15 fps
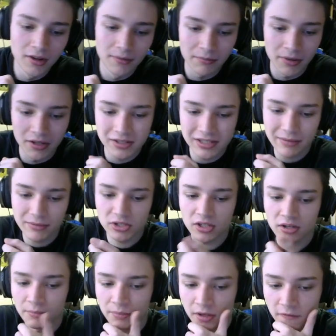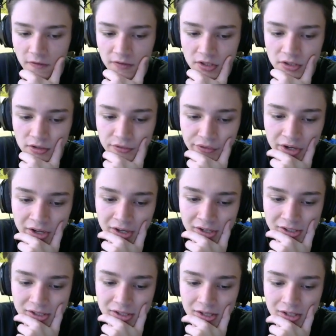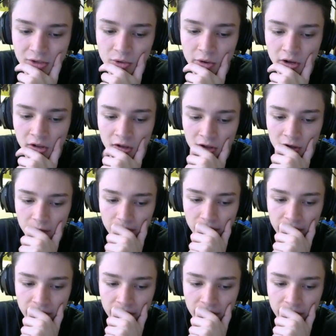But Summit did a big 52 frags. That's quite a lot.